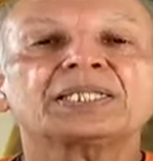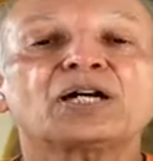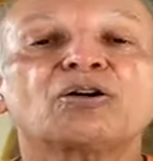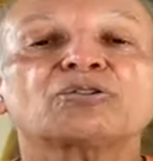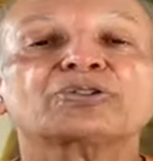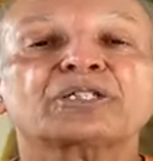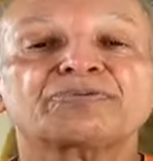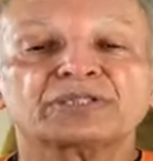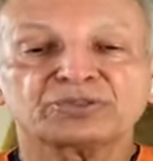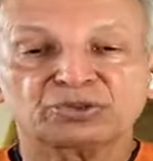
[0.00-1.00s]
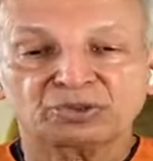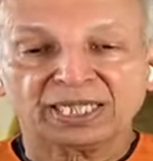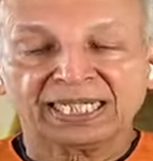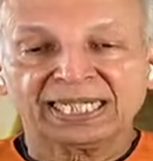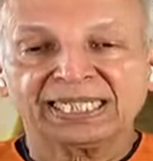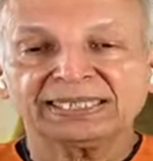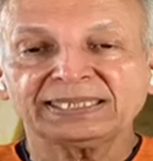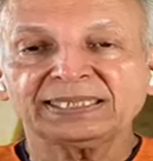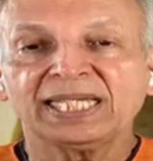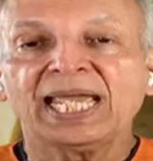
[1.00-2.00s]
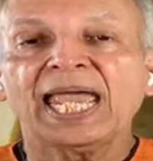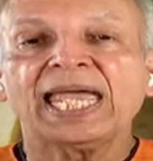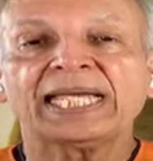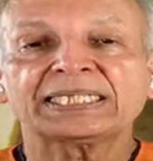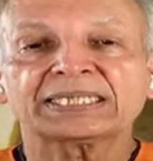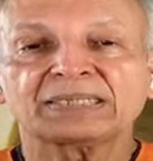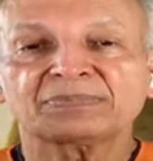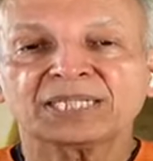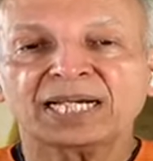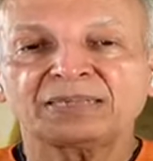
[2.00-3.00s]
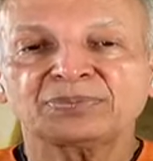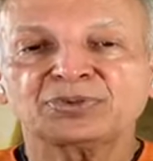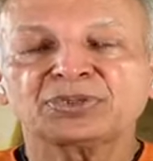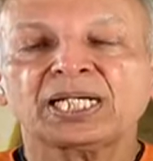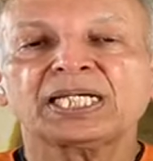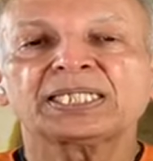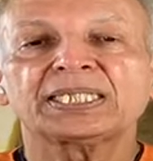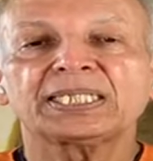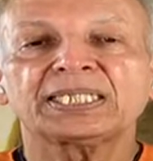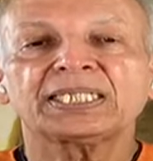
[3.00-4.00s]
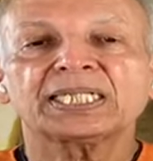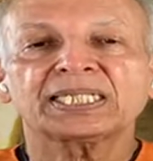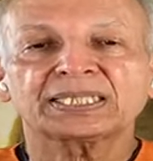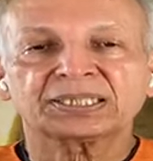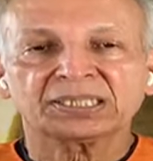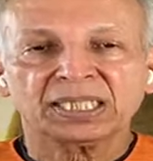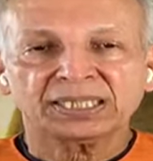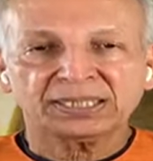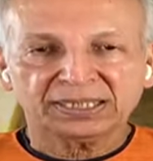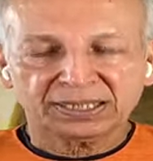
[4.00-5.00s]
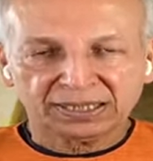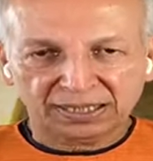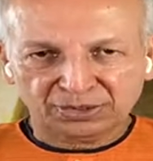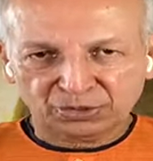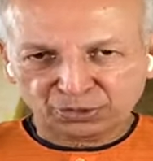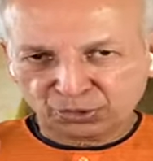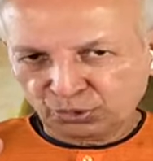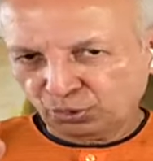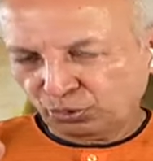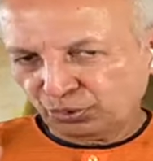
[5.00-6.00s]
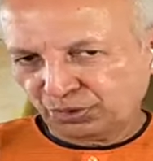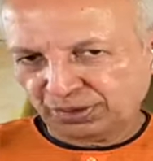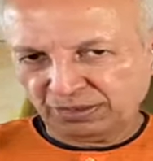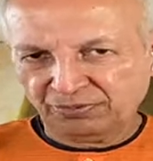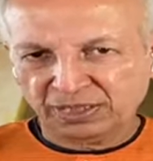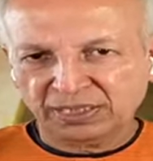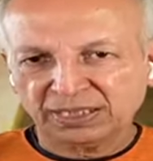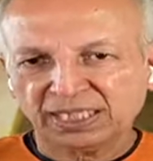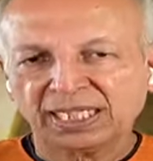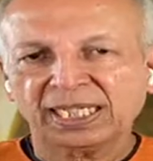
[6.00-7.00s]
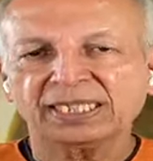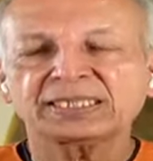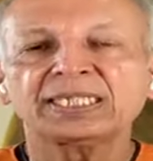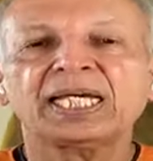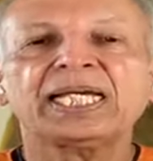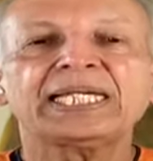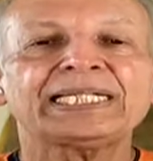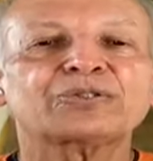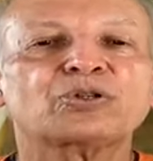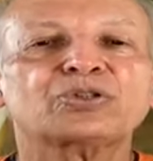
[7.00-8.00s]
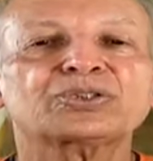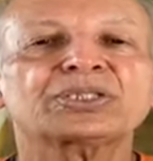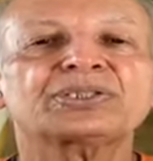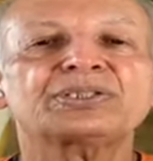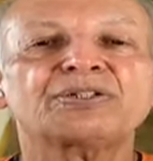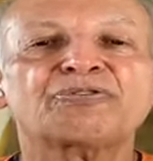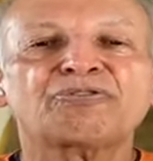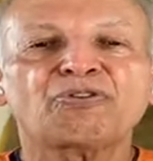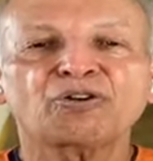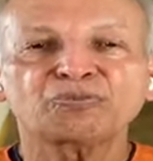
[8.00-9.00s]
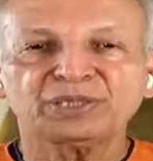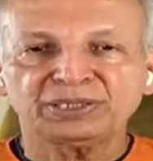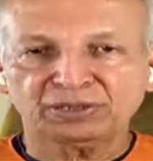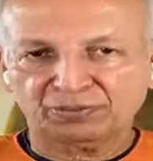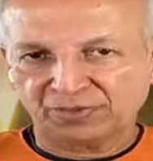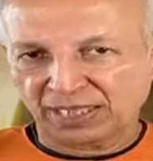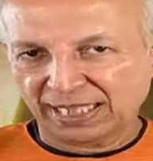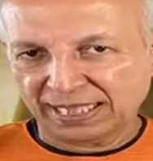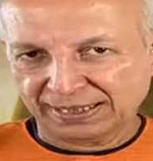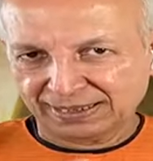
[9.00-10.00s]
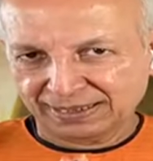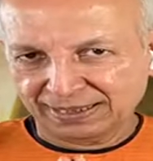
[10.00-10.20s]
They also affects your hand, and sometimes the arthritis is so severe in the hands, it causes deformity of the hand.